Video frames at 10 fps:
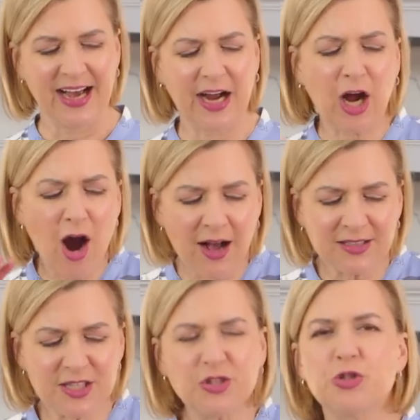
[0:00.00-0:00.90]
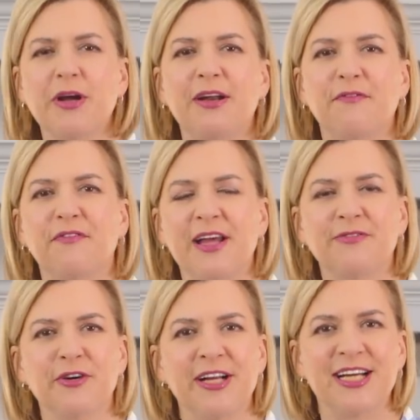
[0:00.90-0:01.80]
a concentrated
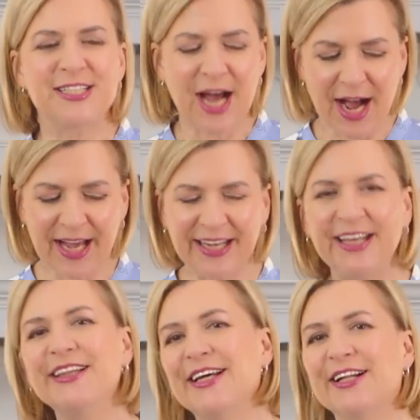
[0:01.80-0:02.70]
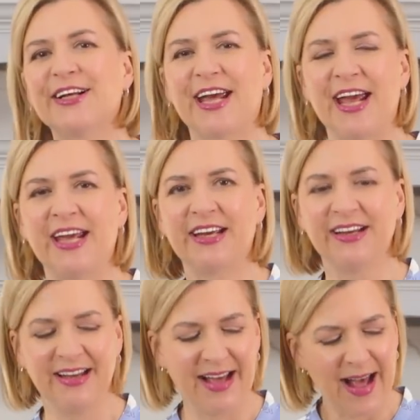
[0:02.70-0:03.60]
flavor in a tiny little cake.
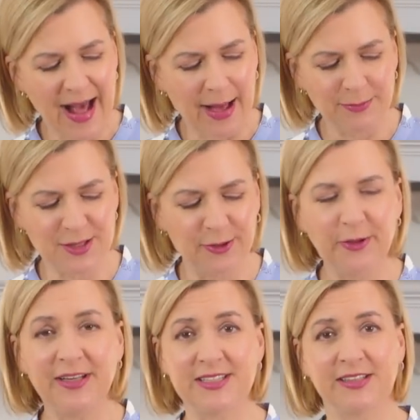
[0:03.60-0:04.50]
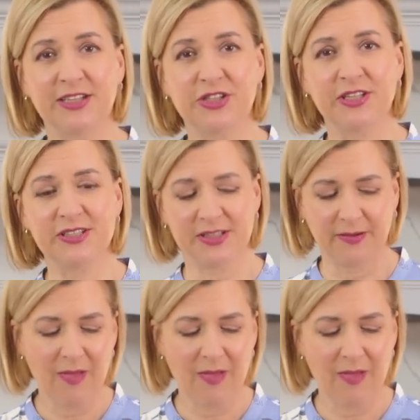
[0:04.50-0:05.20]
Absolutely delicious.